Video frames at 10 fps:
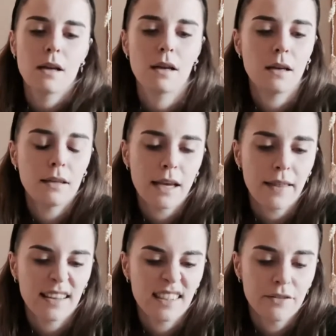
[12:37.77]
yeah,
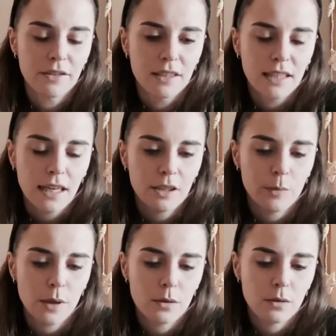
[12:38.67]
that's it for today, I
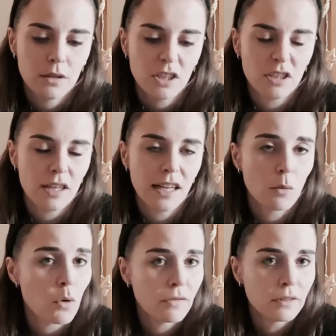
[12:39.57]
suppose. Just a little
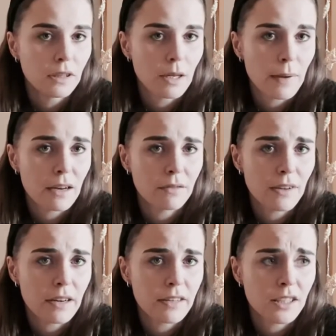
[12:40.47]
waffle about
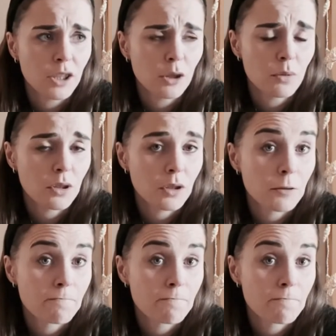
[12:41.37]
various notebooks.